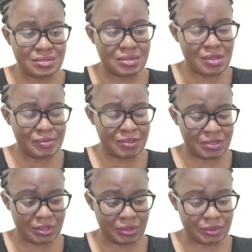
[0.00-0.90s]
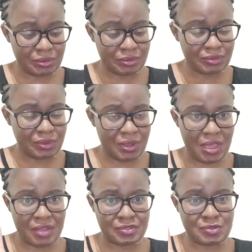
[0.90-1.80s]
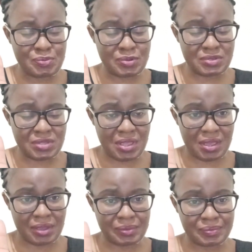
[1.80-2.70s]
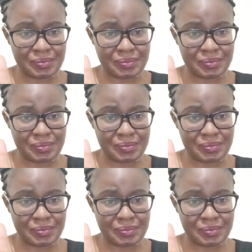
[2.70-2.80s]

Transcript: let me tell you. Okay, I have to pause here.